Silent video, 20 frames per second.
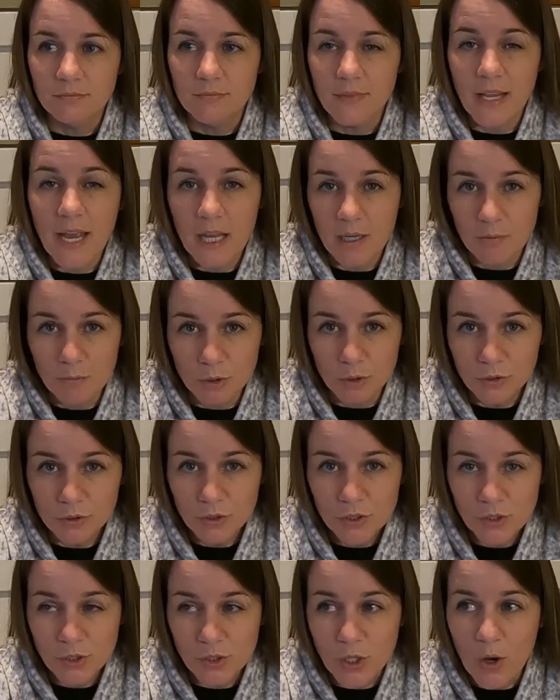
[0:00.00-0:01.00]
animals.
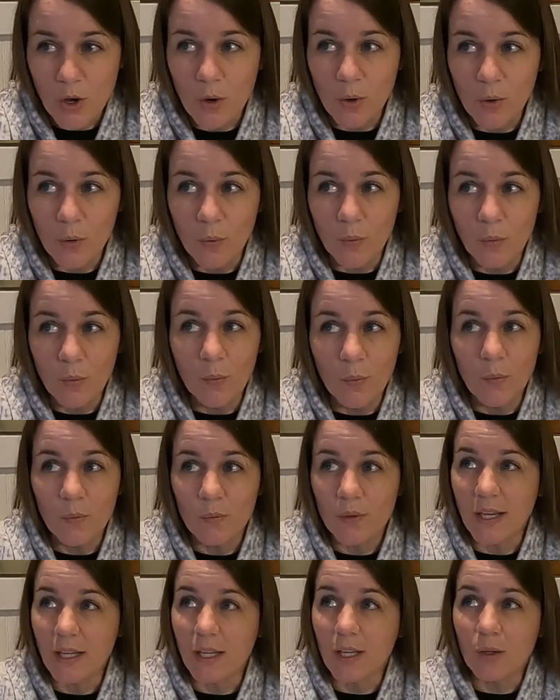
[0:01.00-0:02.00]
So
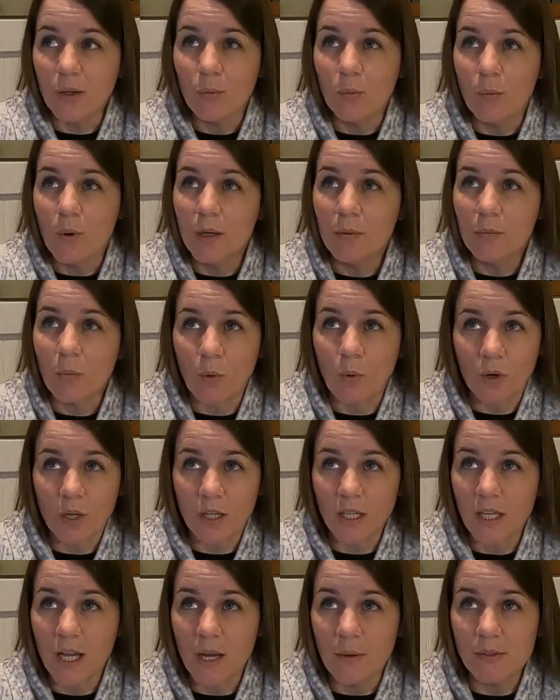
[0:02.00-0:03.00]
like one
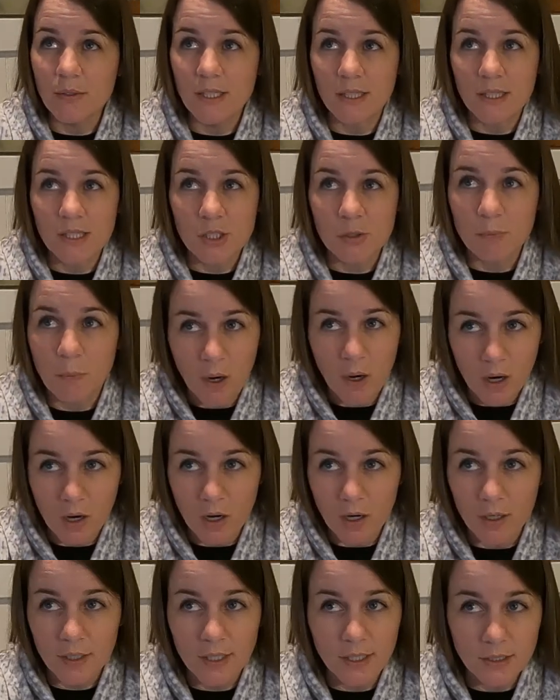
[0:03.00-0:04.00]
morning I was at this
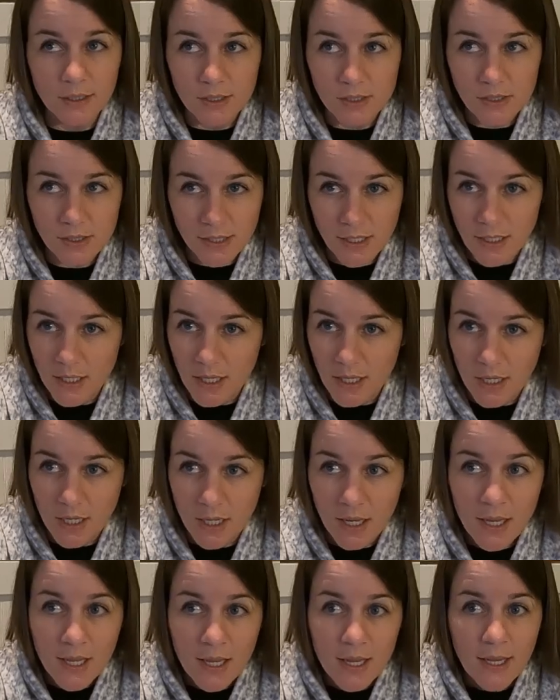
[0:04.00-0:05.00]
park in this
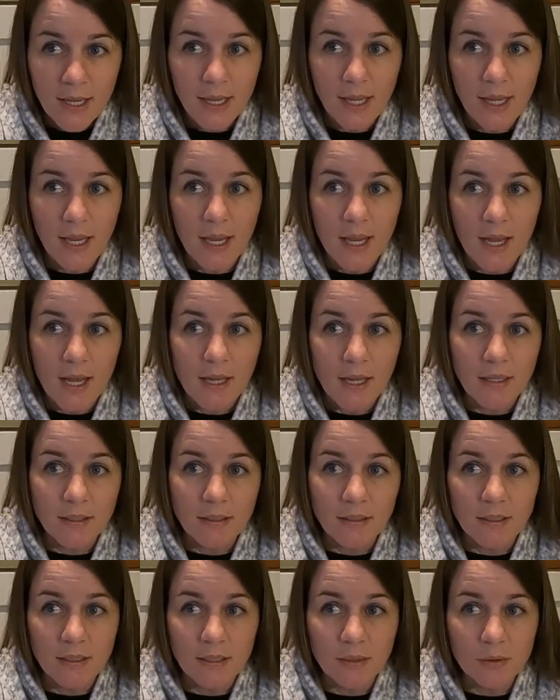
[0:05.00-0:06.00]
city,
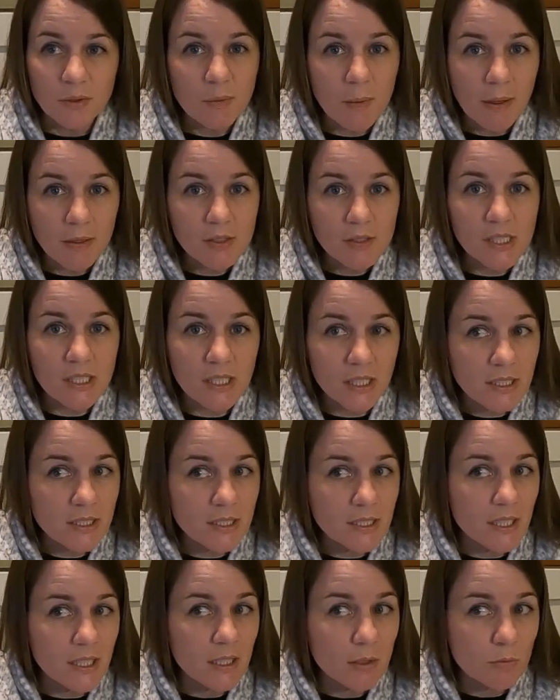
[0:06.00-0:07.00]
and it was about
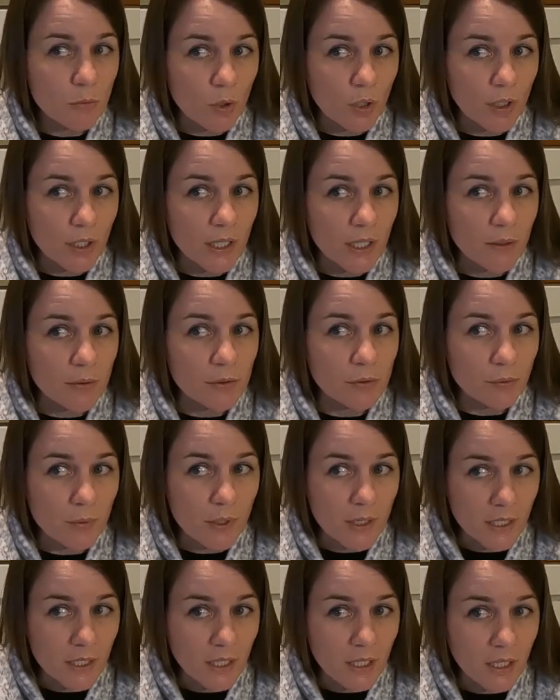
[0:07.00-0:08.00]
6 in the morning. I was
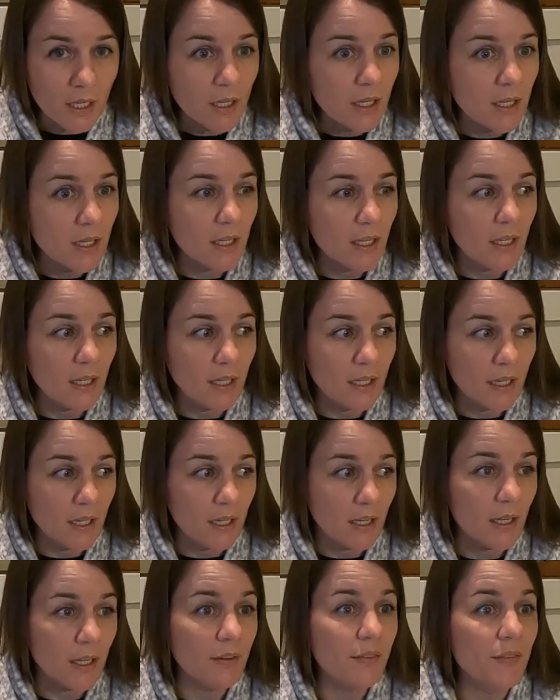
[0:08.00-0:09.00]
running
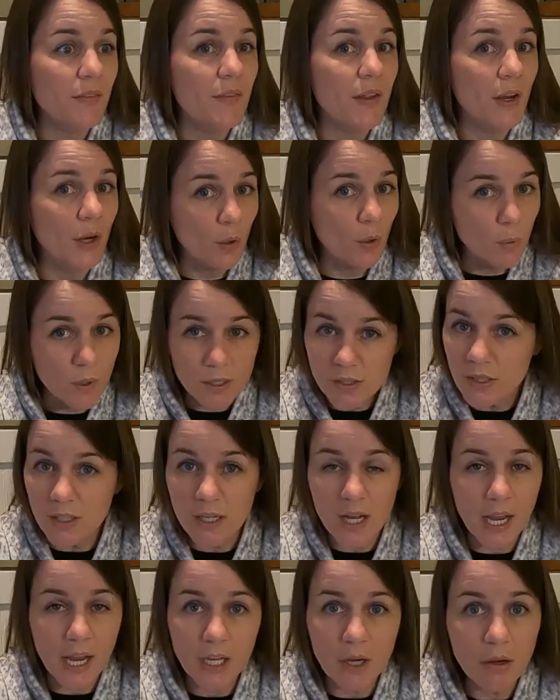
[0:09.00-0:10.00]
and there was a
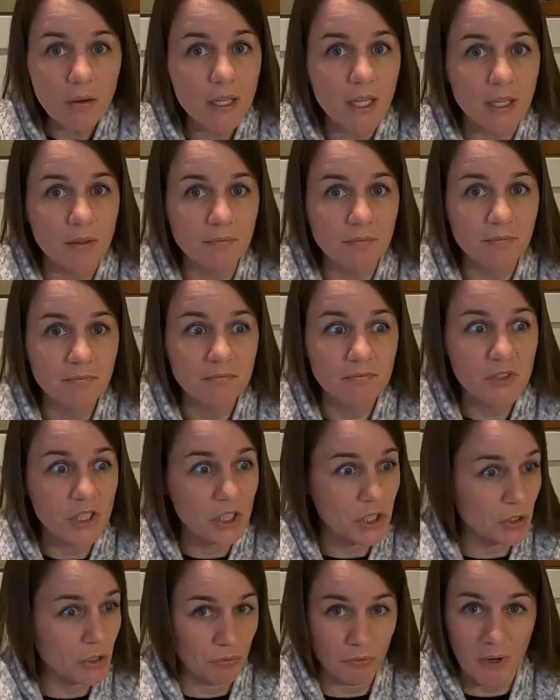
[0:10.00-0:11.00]
coyote
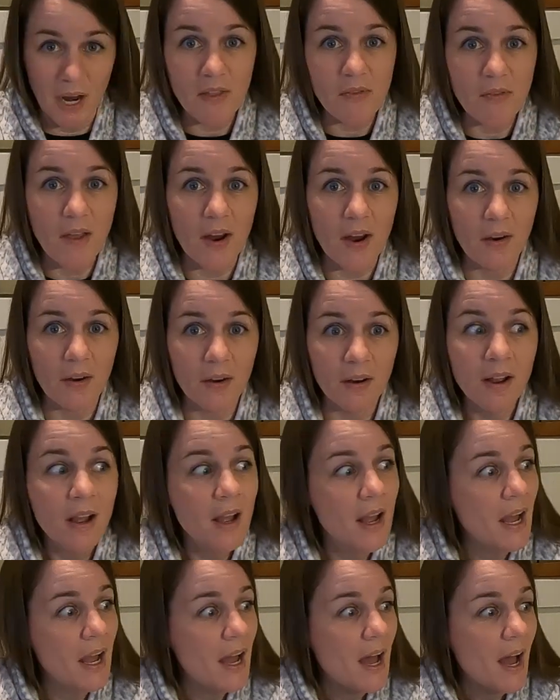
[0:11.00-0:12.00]
just right there.
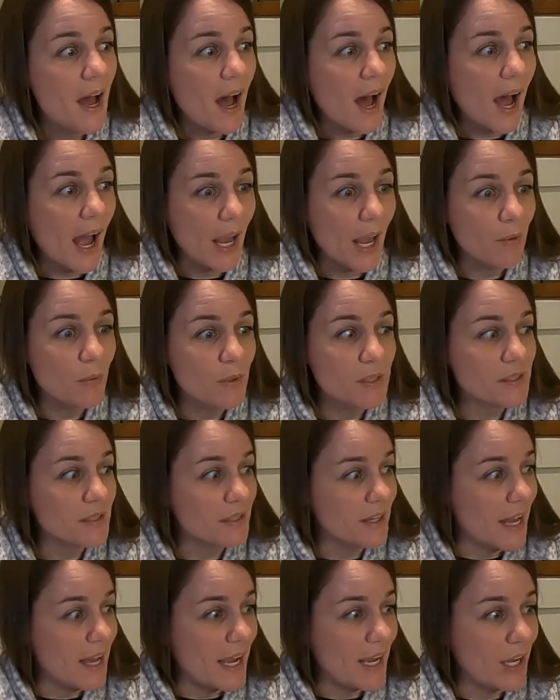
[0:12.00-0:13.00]
I was
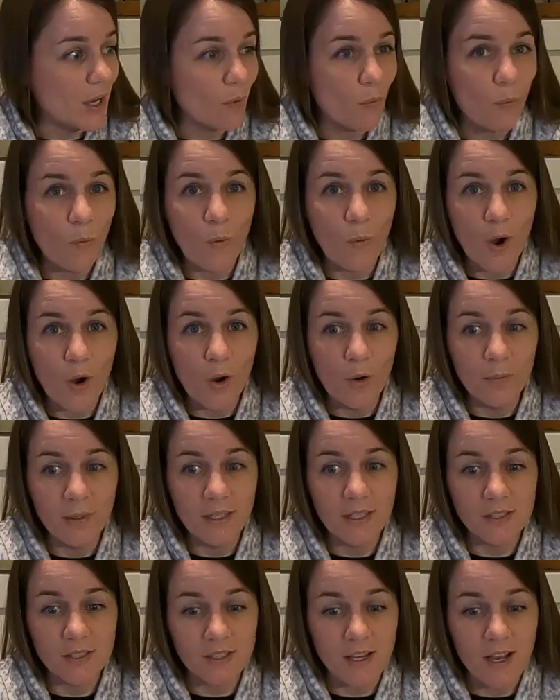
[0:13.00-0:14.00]
like, whoa,
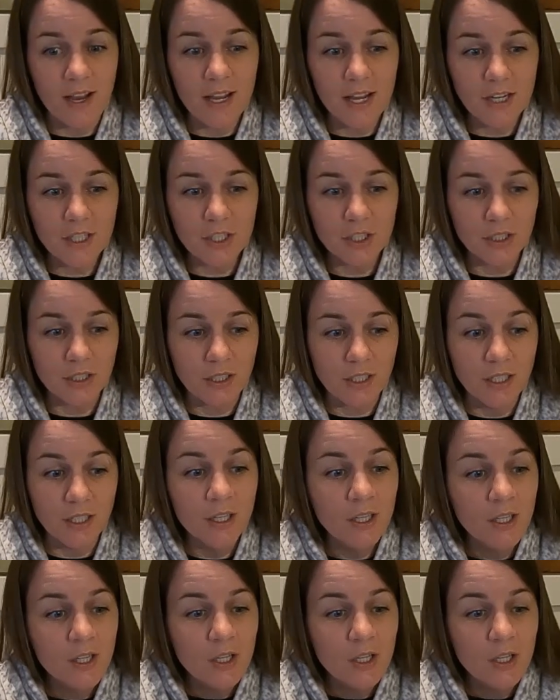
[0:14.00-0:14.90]
because I actually